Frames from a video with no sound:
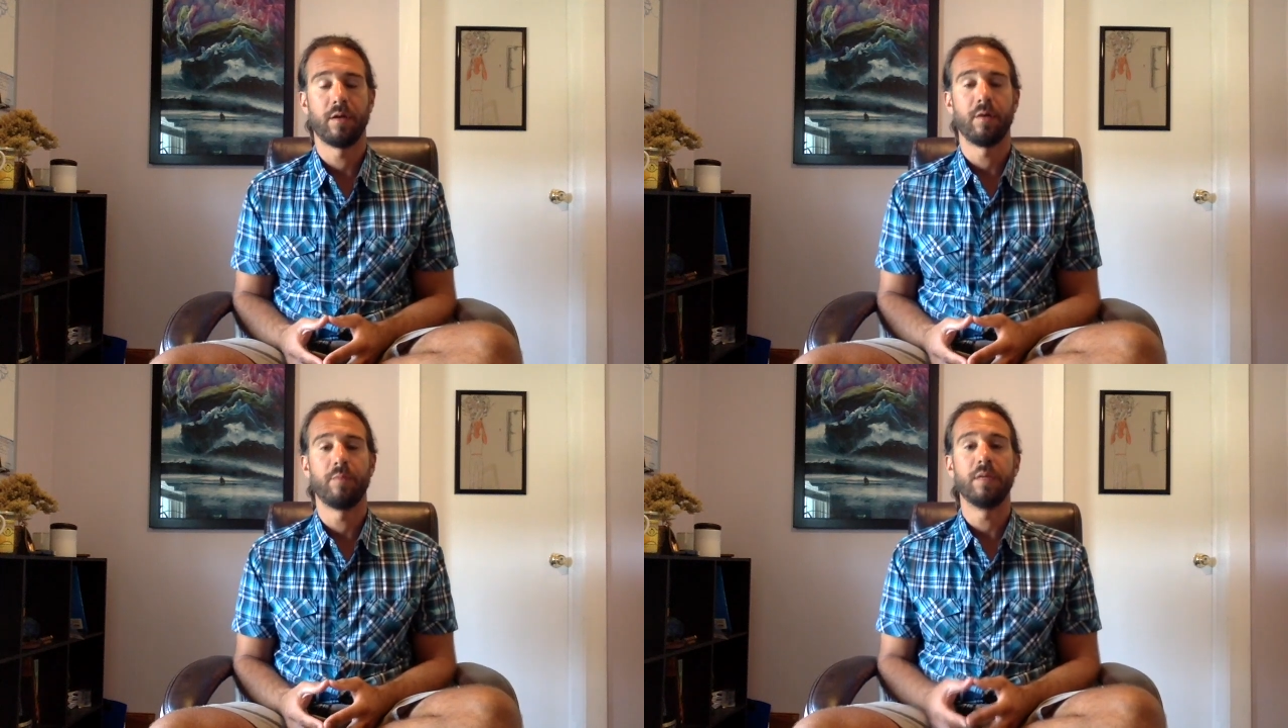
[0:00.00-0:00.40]

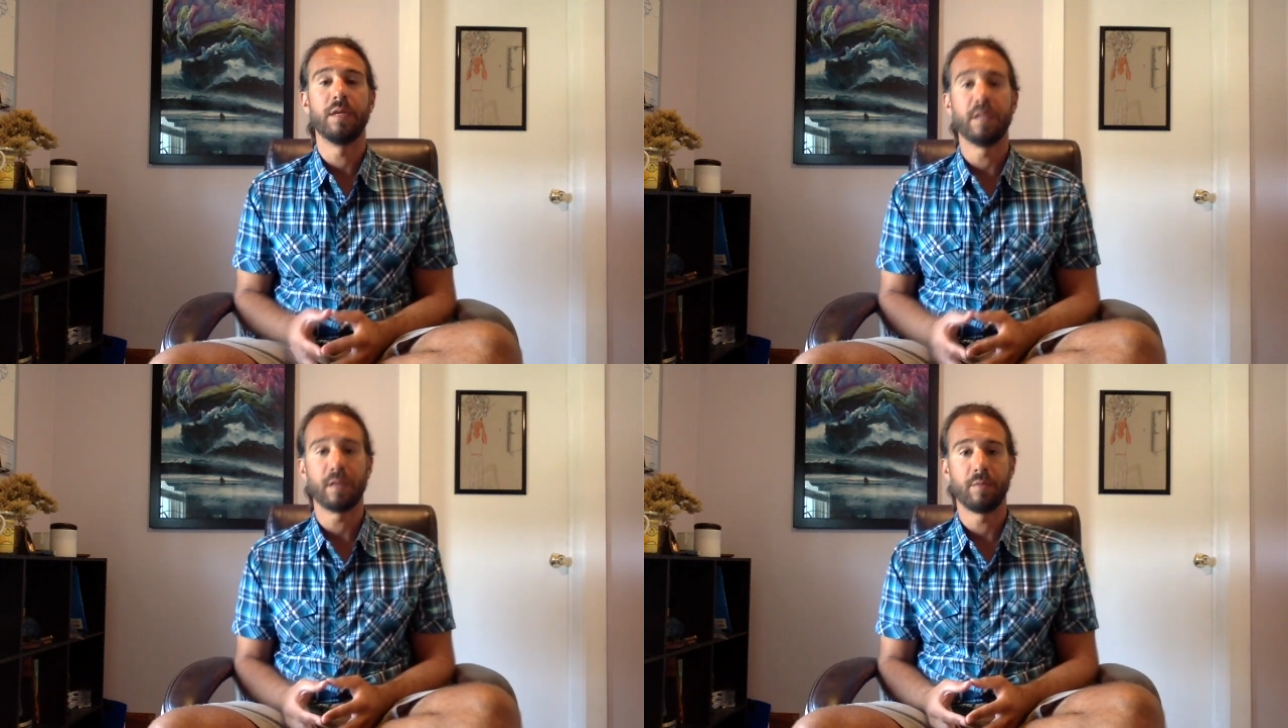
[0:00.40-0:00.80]
a
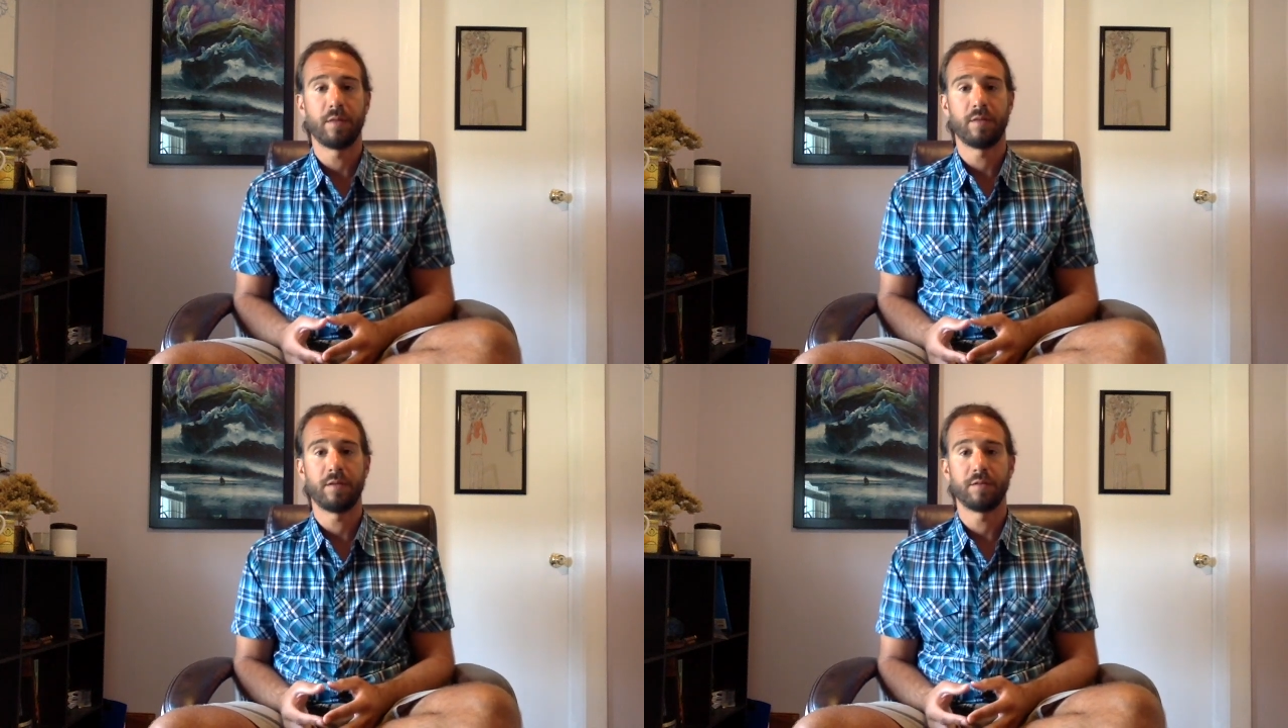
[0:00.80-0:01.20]
beginning in
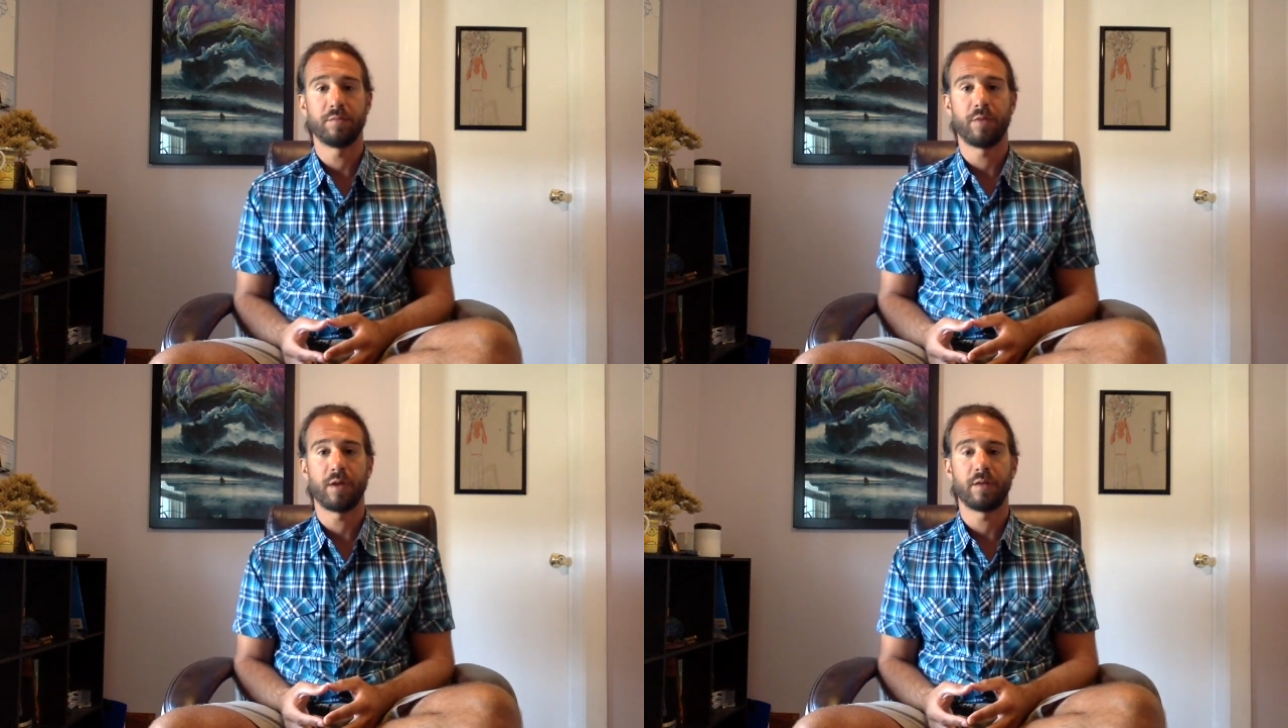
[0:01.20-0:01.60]
meditation
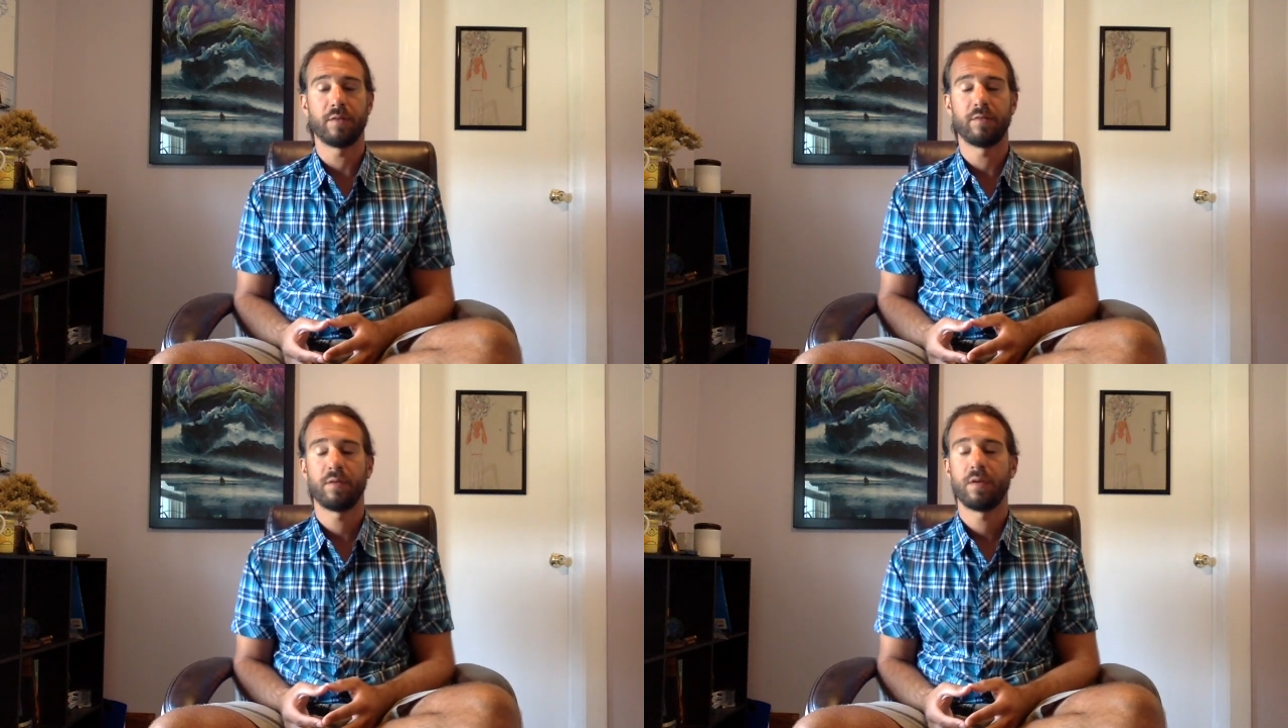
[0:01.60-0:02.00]

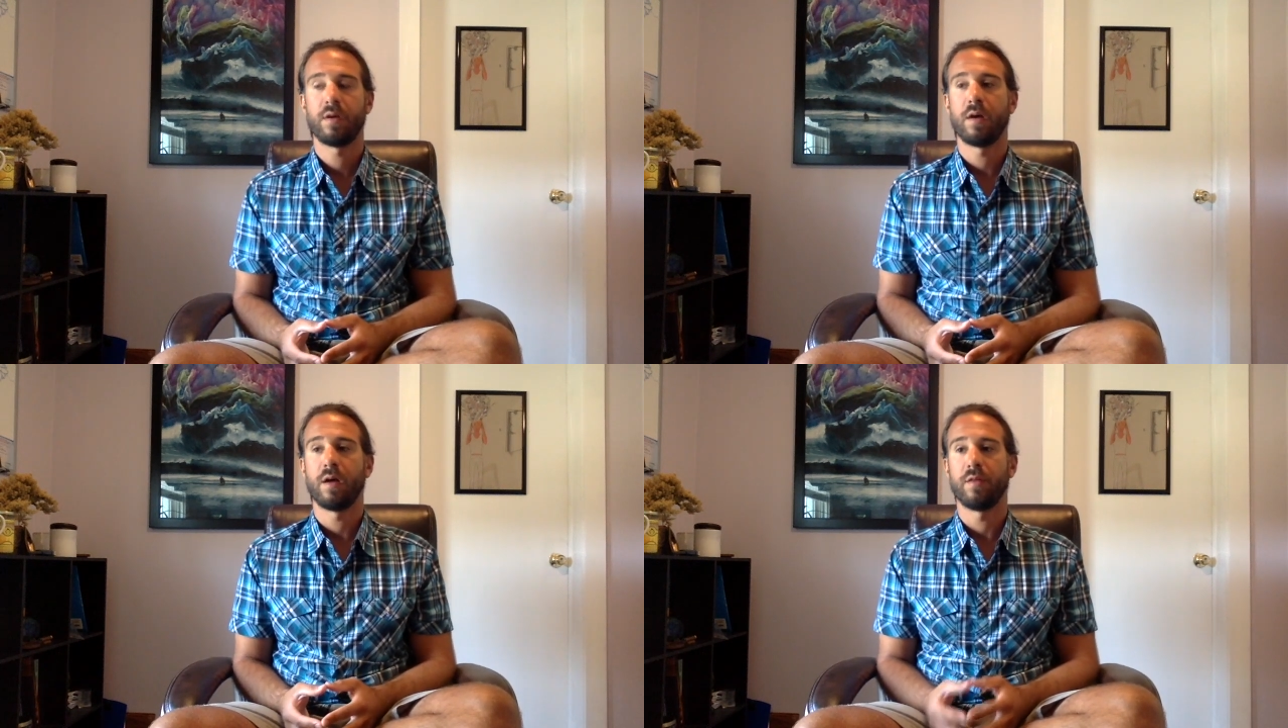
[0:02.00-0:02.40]
practice,
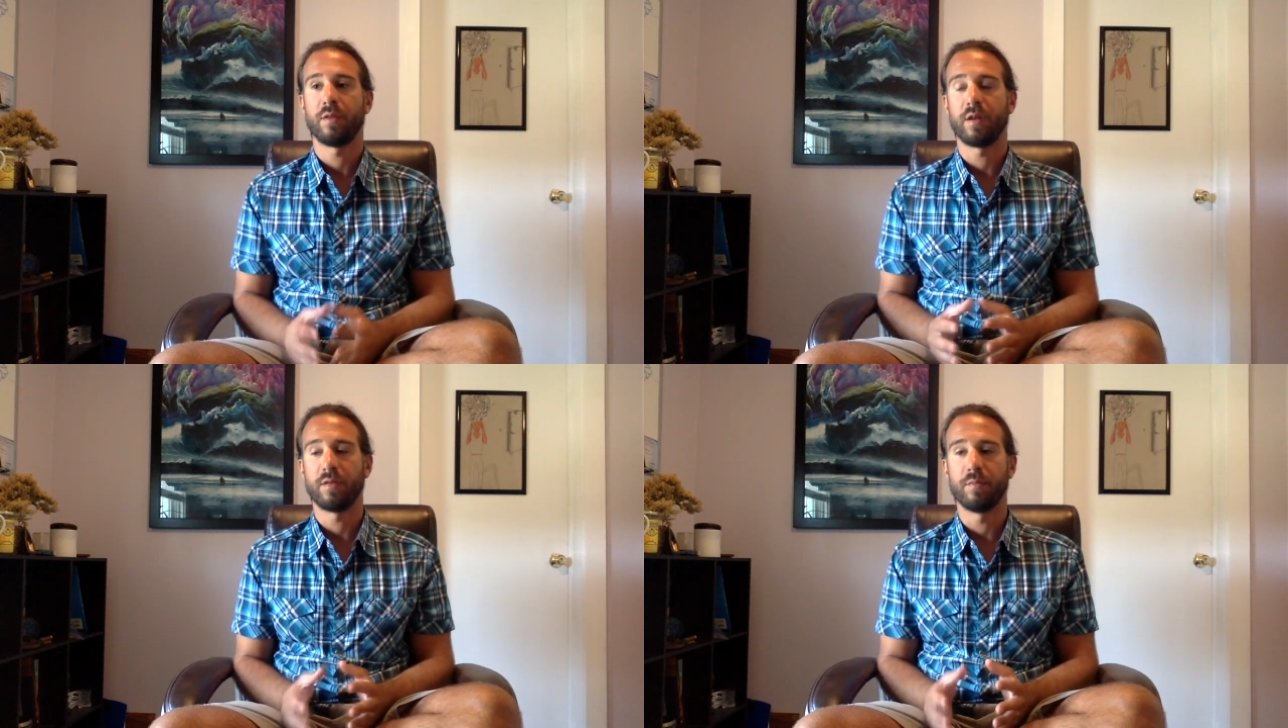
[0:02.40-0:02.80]
the
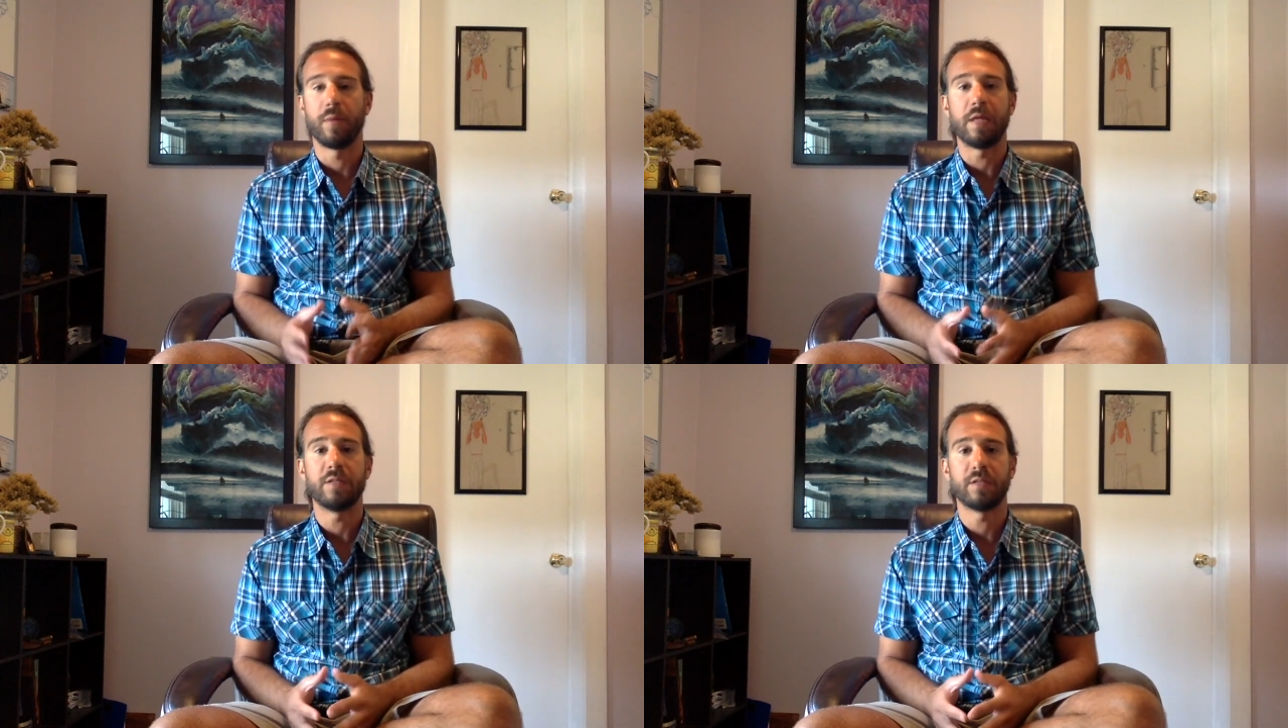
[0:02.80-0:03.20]
kind of the
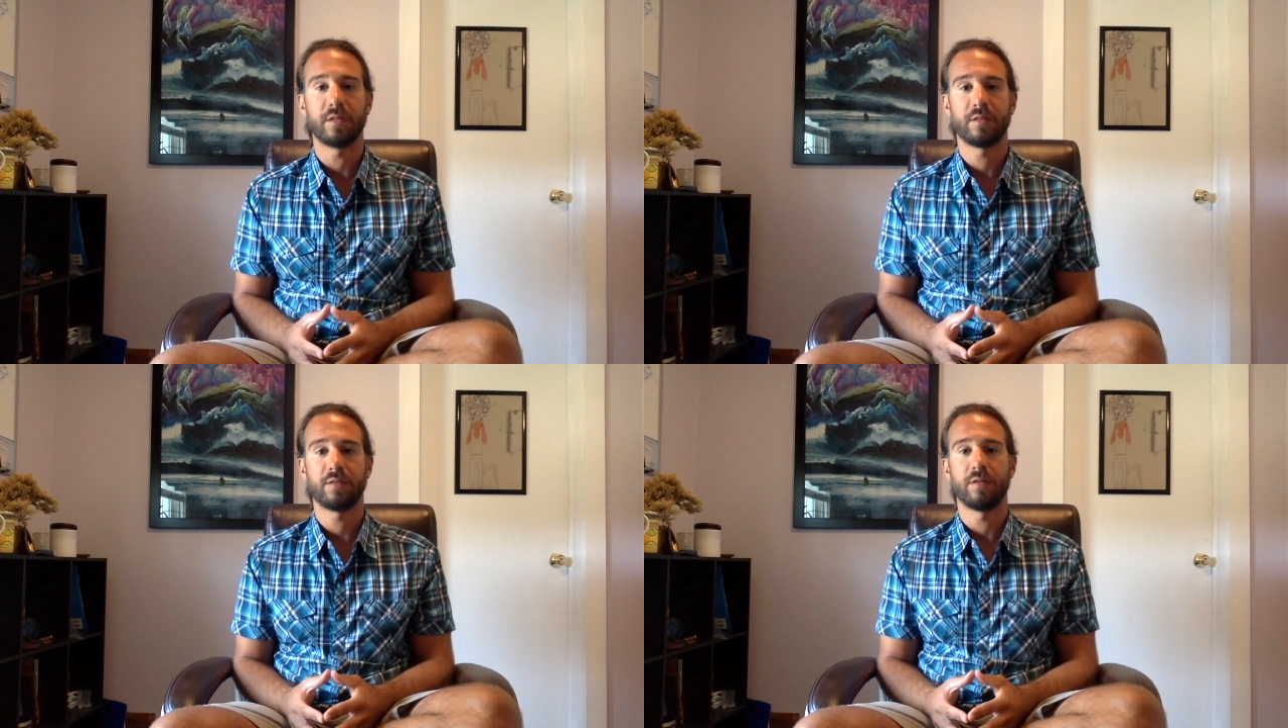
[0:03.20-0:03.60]

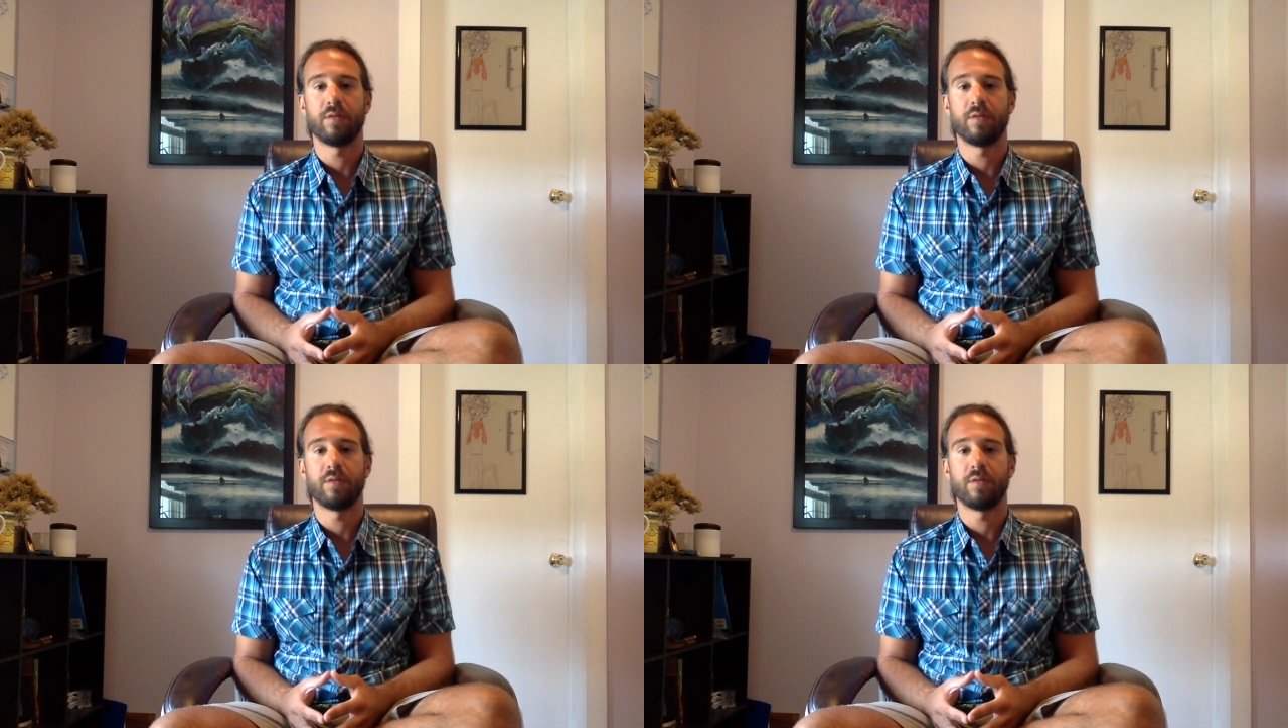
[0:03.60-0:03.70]
basics.